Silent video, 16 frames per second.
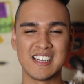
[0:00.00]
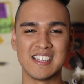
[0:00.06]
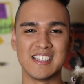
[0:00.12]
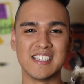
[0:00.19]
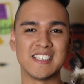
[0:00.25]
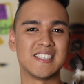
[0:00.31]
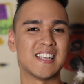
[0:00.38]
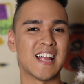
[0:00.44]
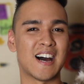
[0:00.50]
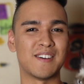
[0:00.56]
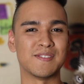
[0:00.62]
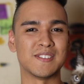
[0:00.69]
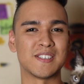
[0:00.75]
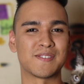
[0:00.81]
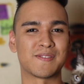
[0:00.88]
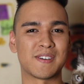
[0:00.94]
the
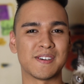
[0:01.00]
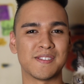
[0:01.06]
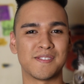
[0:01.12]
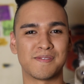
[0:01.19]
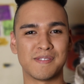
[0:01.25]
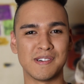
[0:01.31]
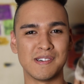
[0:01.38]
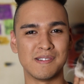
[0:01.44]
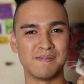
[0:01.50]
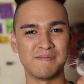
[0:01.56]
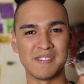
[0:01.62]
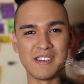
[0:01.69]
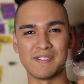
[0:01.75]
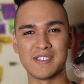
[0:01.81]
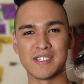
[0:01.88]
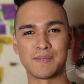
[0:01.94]
sounds around the room,
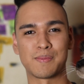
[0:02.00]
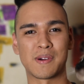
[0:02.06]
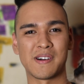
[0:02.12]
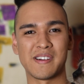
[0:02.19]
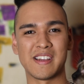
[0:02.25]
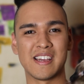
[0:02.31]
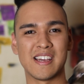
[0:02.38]
it was probably